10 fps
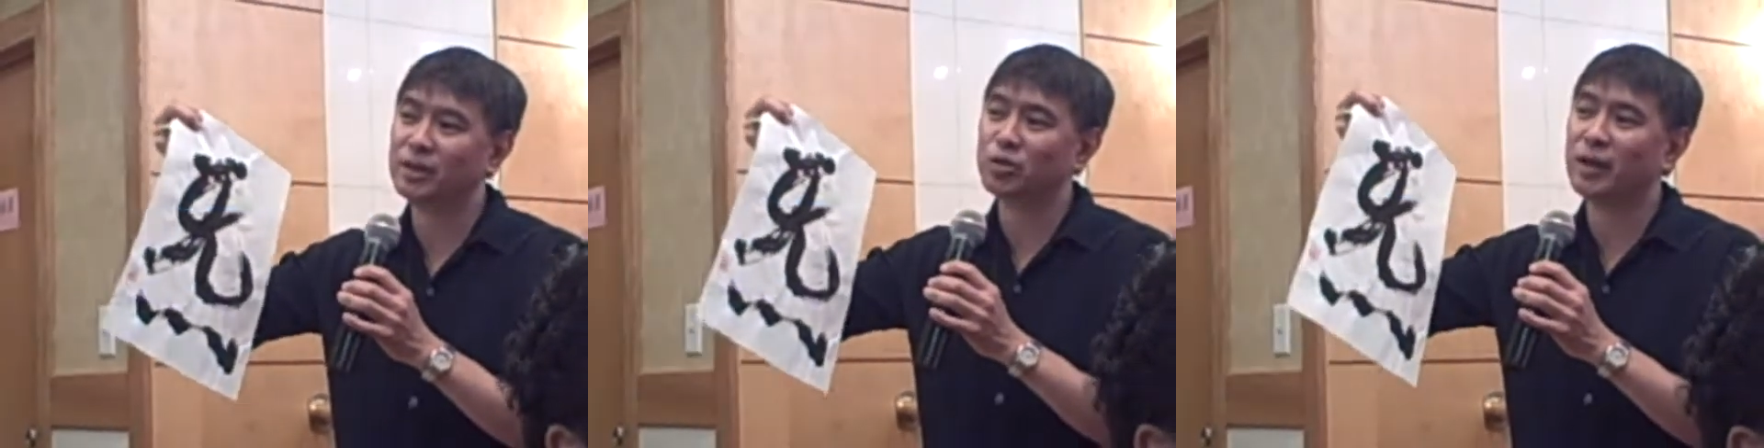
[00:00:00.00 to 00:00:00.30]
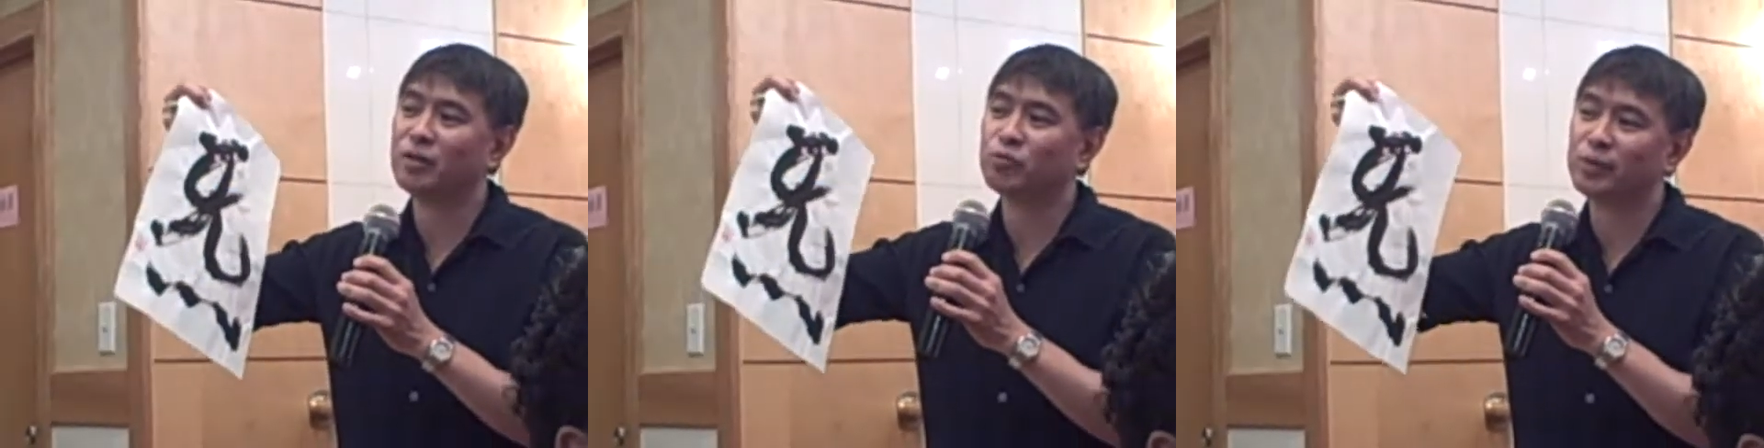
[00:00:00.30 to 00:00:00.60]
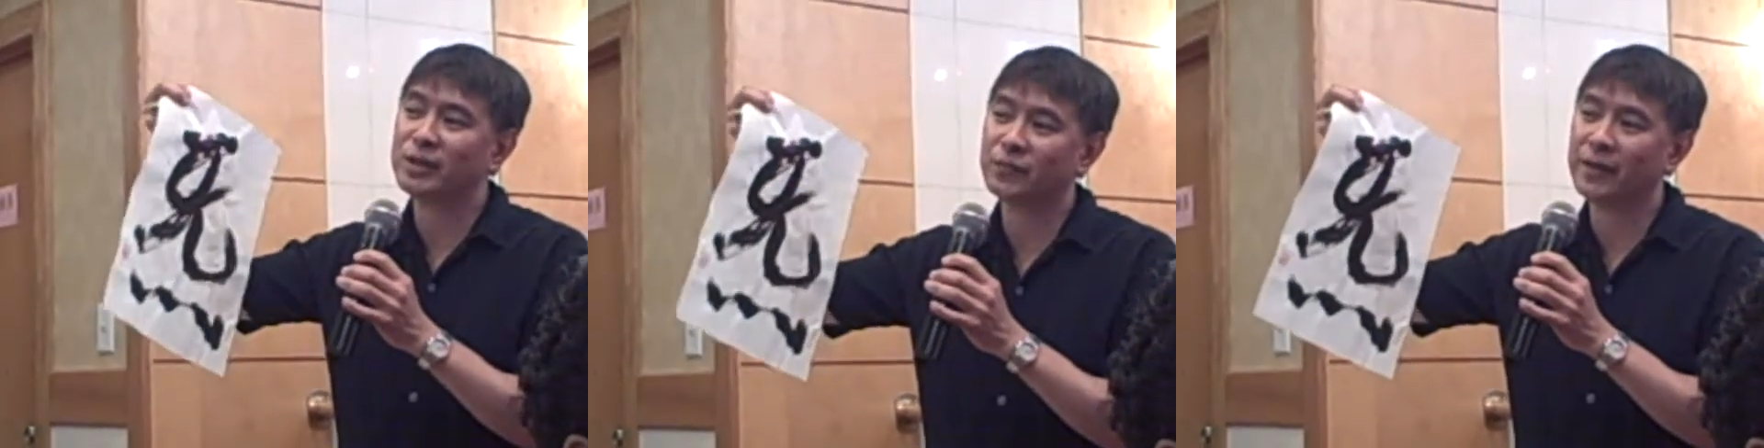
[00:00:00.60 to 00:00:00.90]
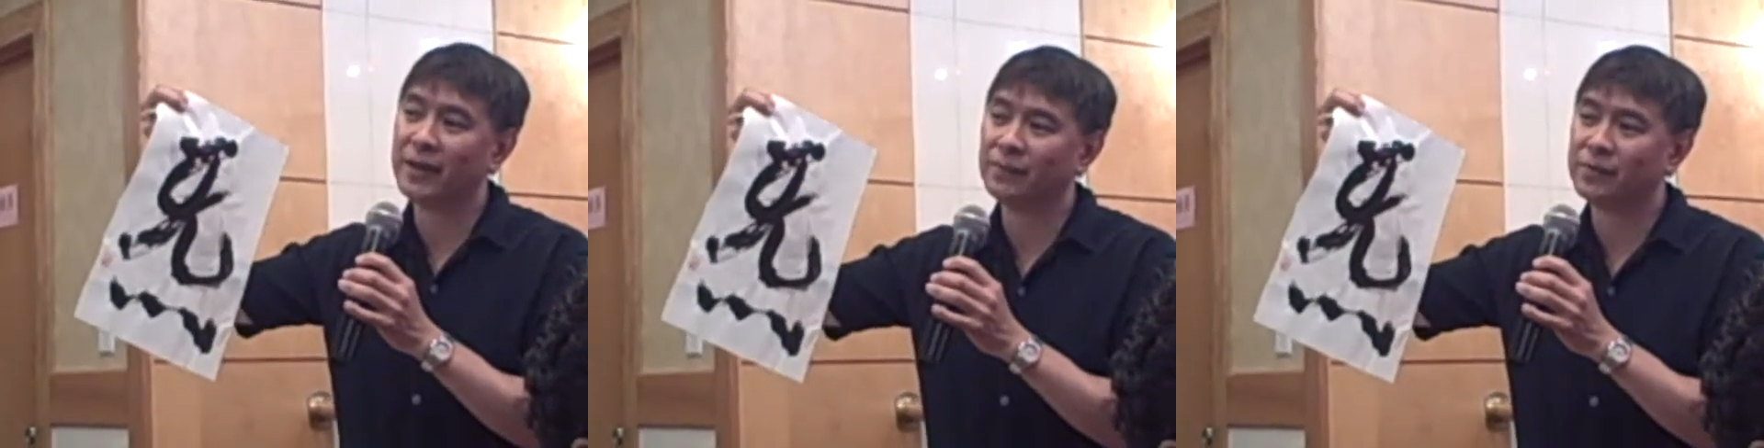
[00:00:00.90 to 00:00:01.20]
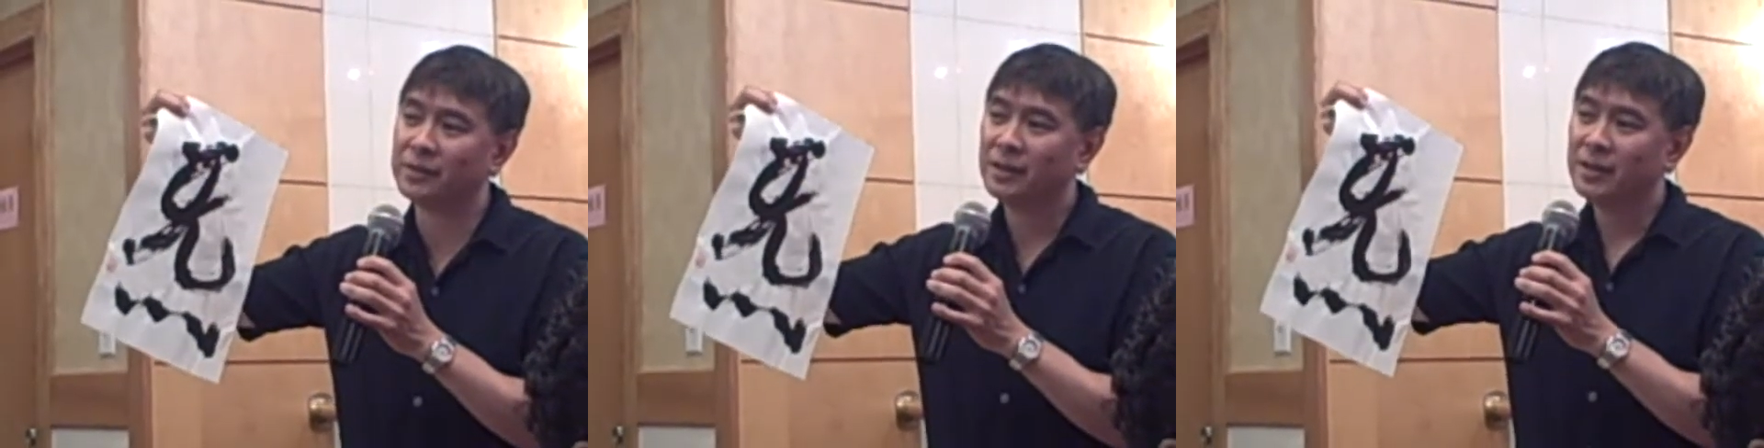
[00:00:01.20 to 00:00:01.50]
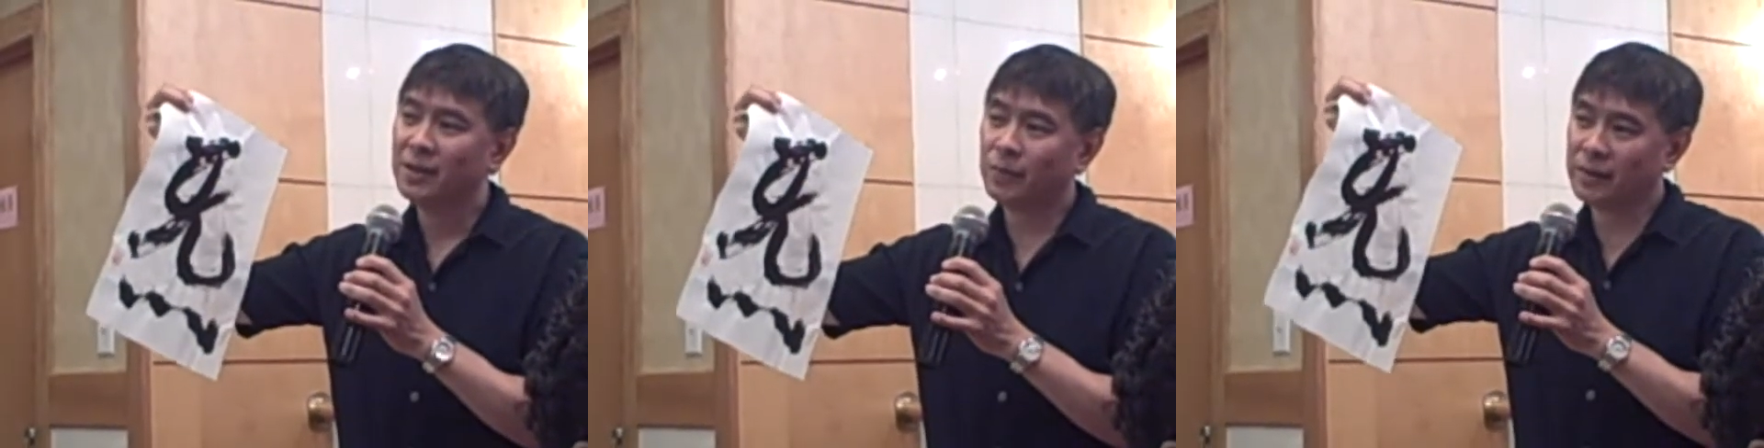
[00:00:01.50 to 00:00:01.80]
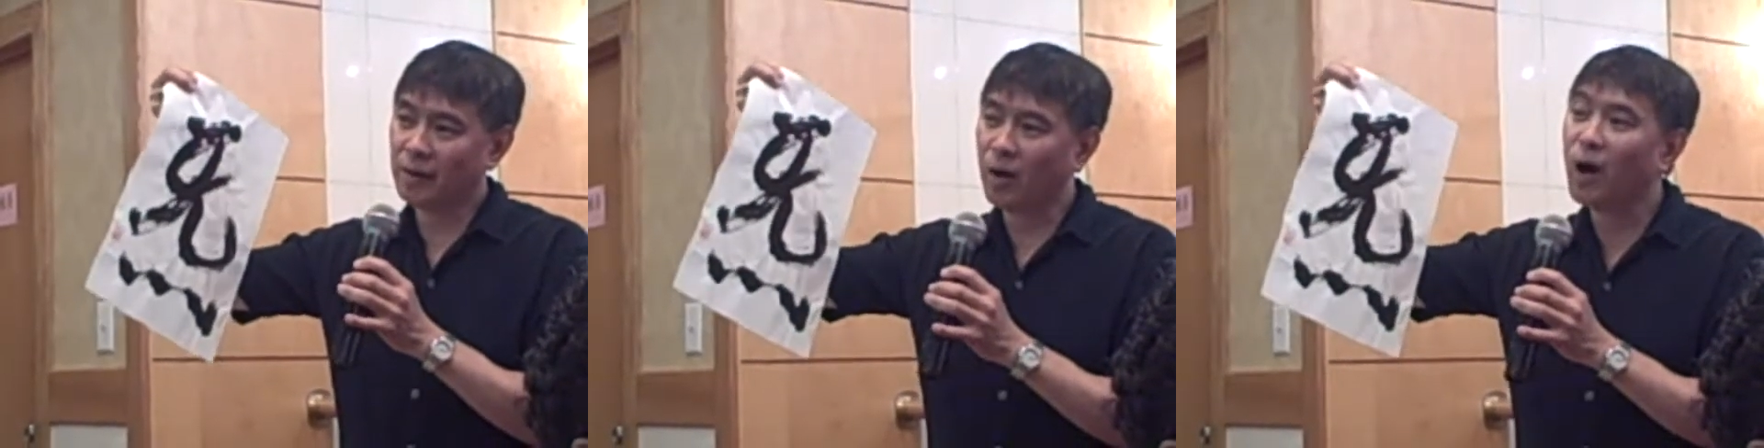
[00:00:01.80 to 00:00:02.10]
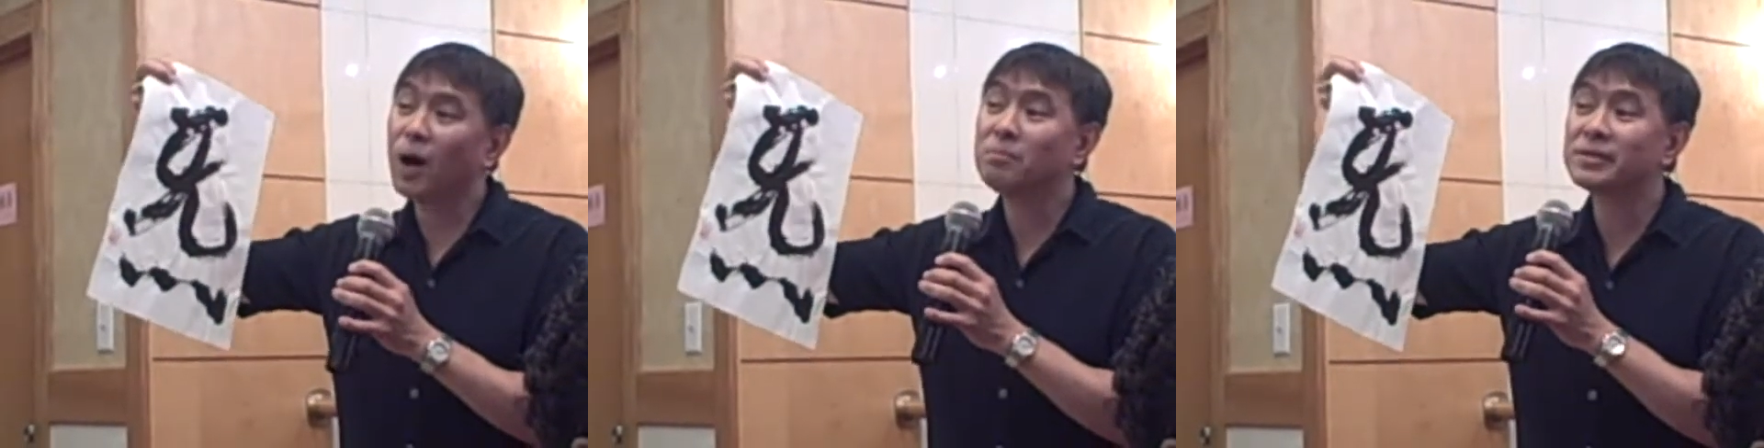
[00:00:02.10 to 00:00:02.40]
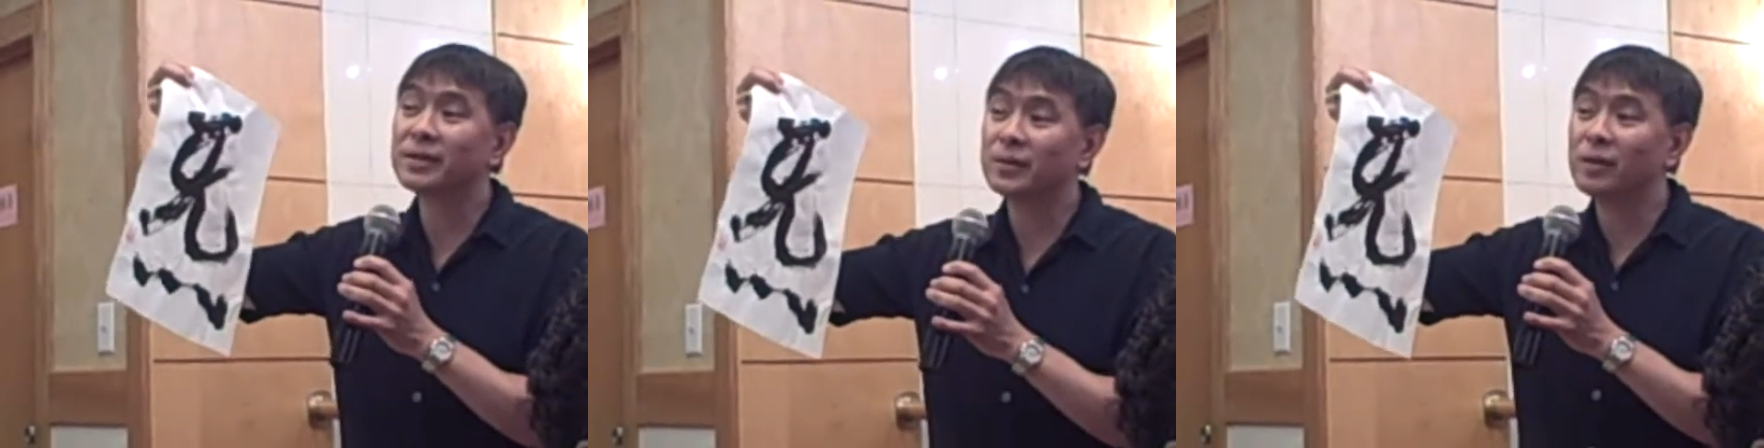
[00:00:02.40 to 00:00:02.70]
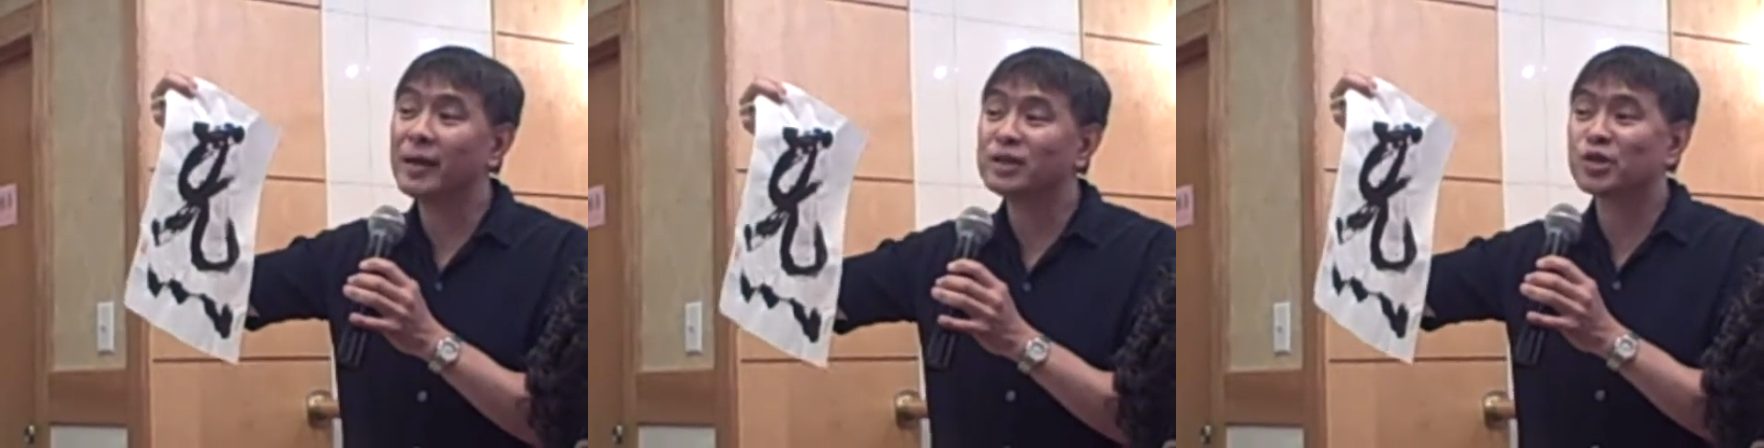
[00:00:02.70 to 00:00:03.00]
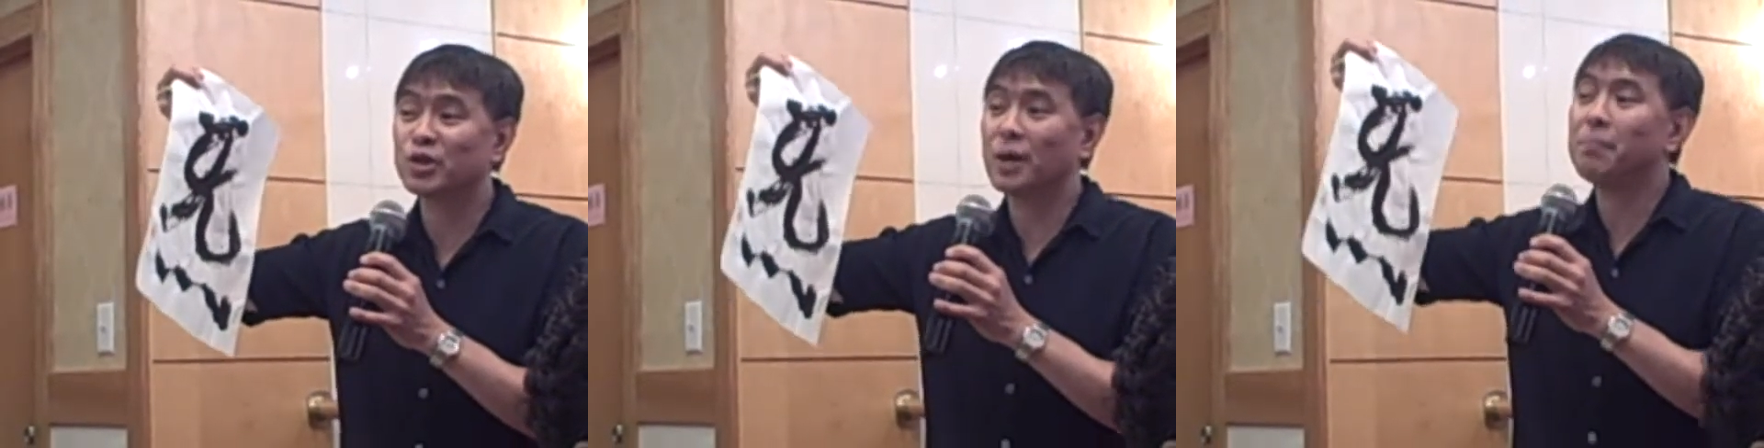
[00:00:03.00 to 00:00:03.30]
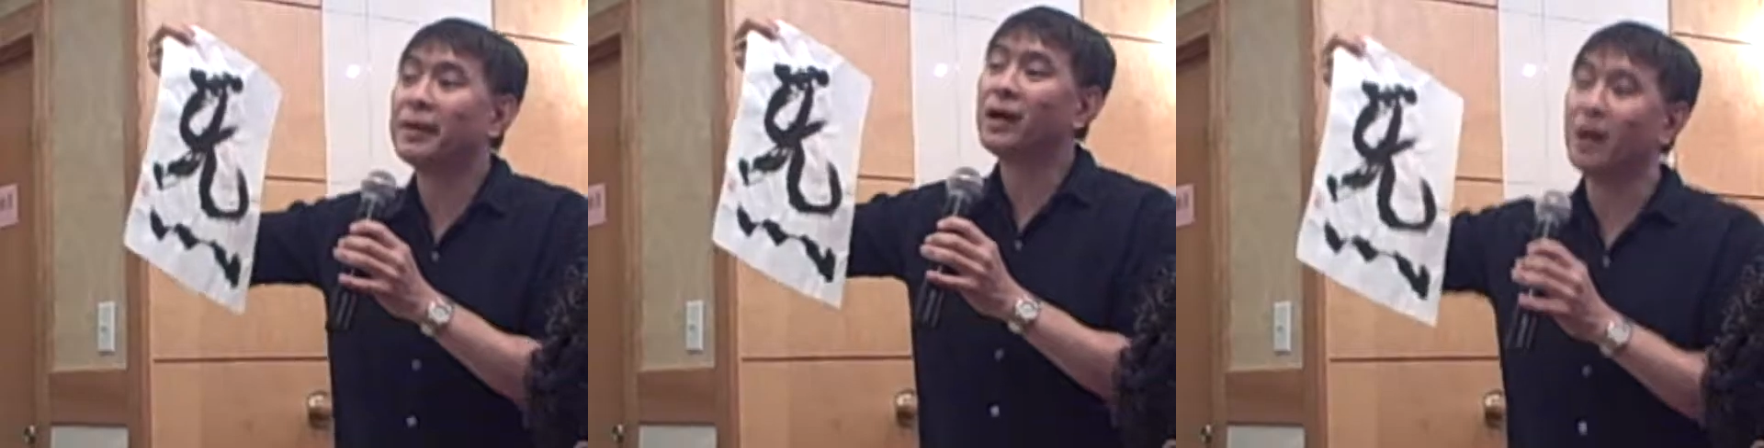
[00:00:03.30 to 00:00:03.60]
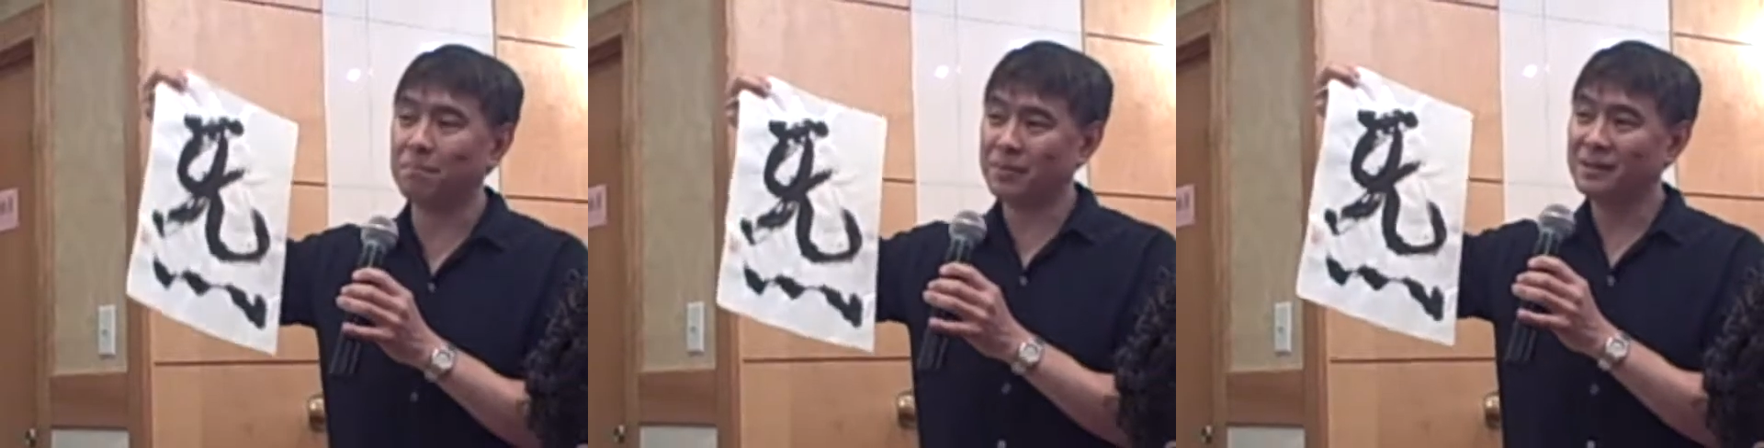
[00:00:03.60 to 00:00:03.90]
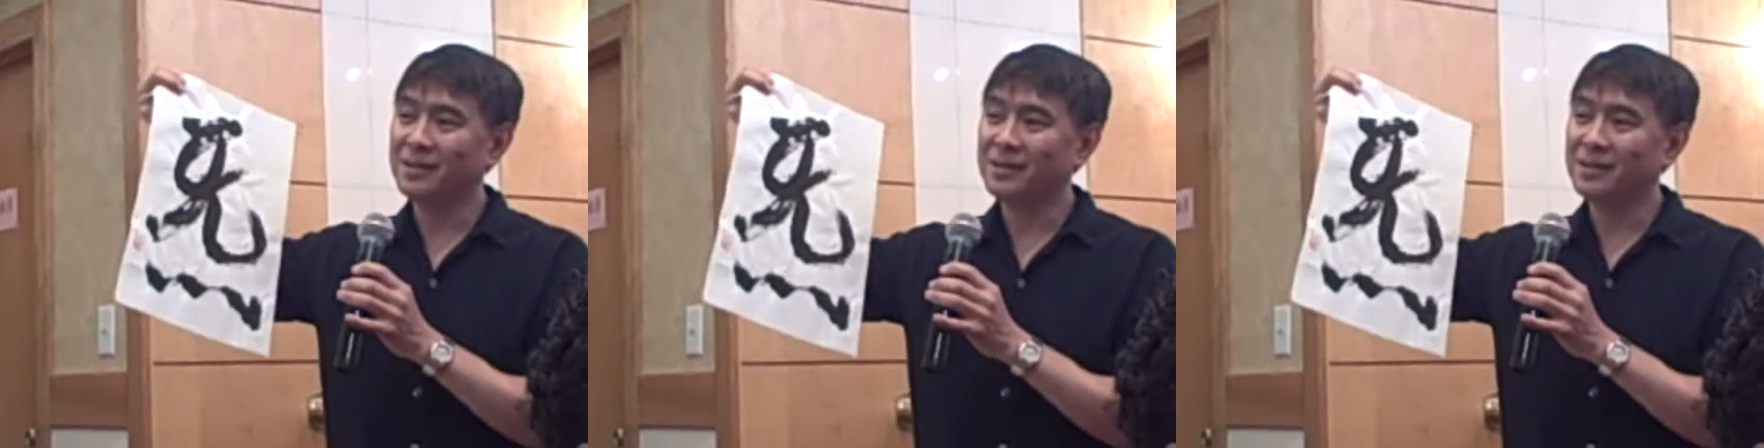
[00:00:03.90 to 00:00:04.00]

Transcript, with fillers: they try to reach for heaven with their arms and their legs jumping up.